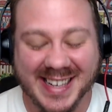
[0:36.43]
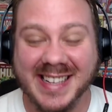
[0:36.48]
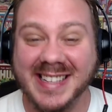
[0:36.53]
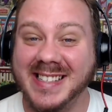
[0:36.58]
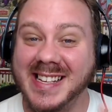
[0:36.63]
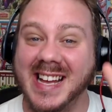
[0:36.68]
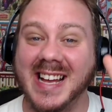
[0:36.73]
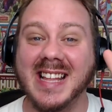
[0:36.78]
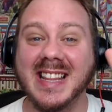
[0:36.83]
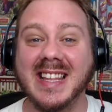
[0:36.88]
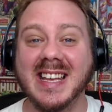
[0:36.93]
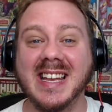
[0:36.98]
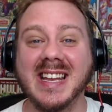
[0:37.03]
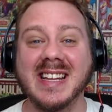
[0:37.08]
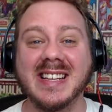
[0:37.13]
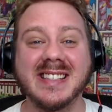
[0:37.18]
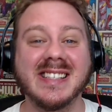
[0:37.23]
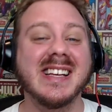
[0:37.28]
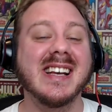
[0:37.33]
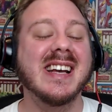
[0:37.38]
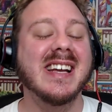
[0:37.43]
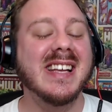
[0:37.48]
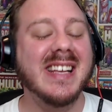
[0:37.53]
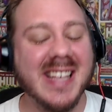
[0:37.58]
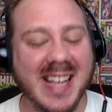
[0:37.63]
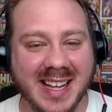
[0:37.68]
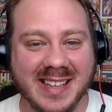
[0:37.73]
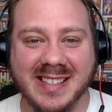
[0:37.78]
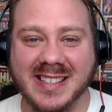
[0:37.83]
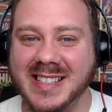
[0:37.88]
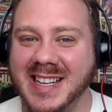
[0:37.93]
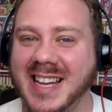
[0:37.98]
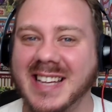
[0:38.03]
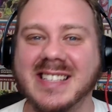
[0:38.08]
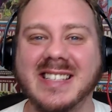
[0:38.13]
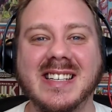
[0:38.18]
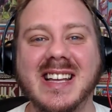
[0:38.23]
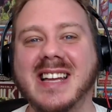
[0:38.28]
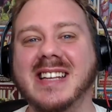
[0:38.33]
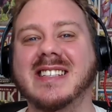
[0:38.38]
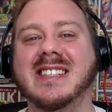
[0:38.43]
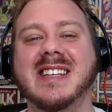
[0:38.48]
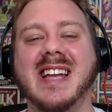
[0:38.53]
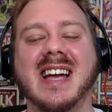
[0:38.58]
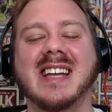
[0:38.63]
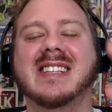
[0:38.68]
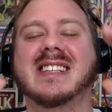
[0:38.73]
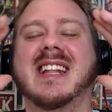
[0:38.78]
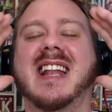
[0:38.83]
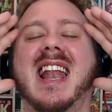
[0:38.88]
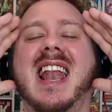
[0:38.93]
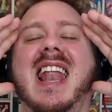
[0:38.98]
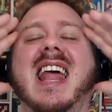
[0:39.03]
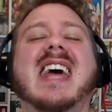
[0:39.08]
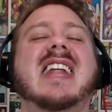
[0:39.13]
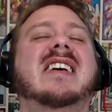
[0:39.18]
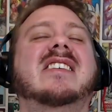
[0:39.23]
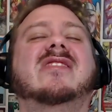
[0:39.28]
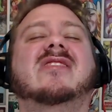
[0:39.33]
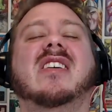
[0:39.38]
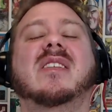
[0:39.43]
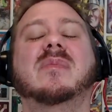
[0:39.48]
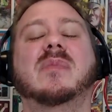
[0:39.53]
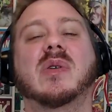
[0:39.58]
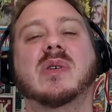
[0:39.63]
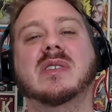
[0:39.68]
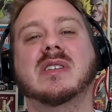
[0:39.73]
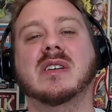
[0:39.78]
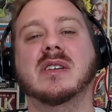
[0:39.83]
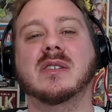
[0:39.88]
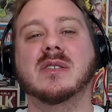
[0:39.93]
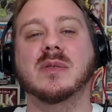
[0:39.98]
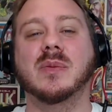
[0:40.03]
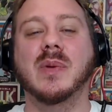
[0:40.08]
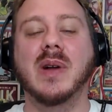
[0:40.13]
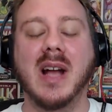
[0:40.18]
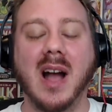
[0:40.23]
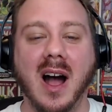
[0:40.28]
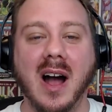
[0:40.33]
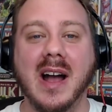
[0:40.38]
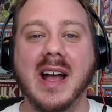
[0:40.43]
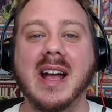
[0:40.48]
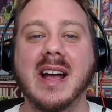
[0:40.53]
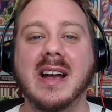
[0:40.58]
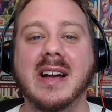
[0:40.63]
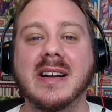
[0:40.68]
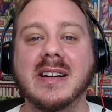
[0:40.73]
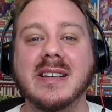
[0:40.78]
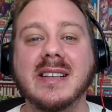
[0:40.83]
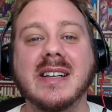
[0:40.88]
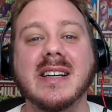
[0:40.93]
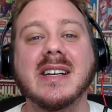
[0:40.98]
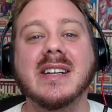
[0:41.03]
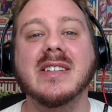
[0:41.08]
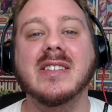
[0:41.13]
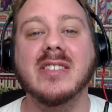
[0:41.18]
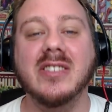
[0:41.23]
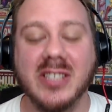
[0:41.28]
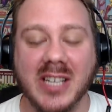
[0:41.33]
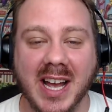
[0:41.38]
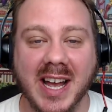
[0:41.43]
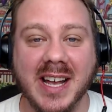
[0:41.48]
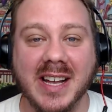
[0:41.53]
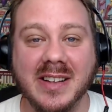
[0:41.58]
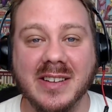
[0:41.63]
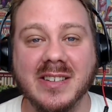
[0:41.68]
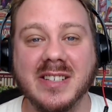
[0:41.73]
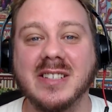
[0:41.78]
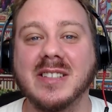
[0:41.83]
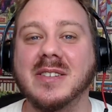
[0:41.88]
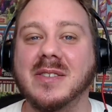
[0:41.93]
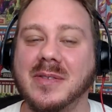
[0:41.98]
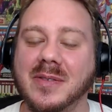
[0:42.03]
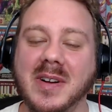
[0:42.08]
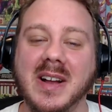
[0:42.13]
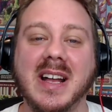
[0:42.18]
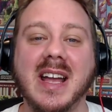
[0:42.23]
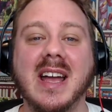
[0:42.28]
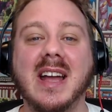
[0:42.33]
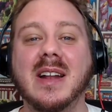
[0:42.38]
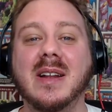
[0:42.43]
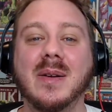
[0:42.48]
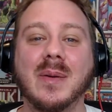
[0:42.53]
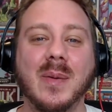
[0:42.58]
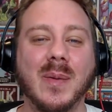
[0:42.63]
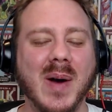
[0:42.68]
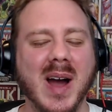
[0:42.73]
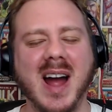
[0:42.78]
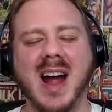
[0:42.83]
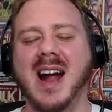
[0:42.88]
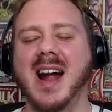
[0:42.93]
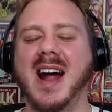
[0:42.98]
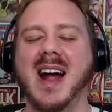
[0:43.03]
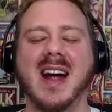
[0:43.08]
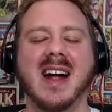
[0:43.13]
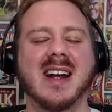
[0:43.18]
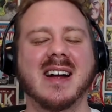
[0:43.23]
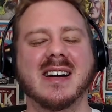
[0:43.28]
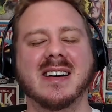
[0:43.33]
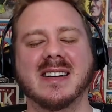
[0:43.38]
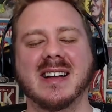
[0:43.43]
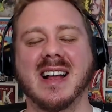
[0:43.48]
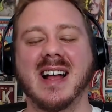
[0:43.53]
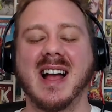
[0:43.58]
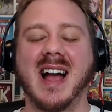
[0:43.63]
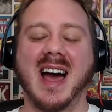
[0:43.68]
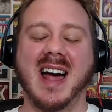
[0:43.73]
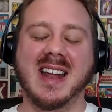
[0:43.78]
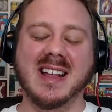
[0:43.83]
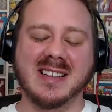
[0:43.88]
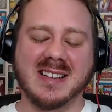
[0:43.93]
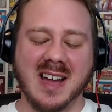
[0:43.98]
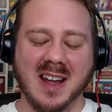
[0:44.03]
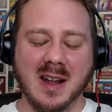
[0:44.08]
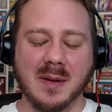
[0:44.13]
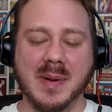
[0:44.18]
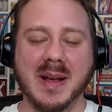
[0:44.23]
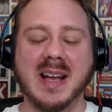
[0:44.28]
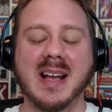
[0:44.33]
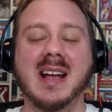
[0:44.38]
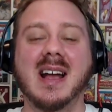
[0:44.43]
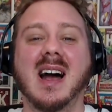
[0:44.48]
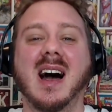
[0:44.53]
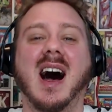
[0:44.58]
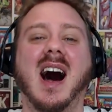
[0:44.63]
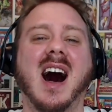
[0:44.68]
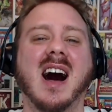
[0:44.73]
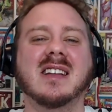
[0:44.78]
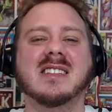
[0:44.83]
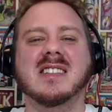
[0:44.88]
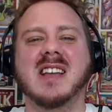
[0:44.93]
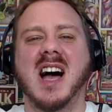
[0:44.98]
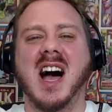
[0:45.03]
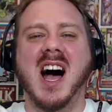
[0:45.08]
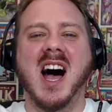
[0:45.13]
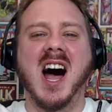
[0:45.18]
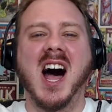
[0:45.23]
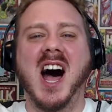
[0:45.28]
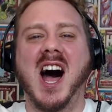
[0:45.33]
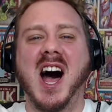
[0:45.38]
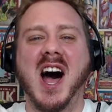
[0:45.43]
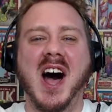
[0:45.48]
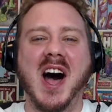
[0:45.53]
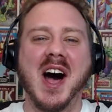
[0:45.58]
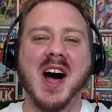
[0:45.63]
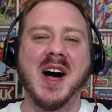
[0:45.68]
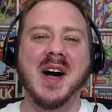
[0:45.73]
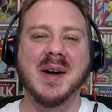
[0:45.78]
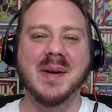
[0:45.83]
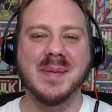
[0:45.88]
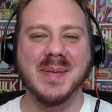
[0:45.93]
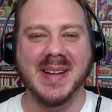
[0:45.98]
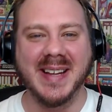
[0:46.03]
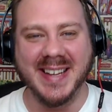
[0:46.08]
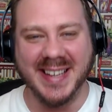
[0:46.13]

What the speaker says: Second thing is, yes, ladies, gentlemen, boys and girls, we are here to change the freaking world. And it's going to be awesome.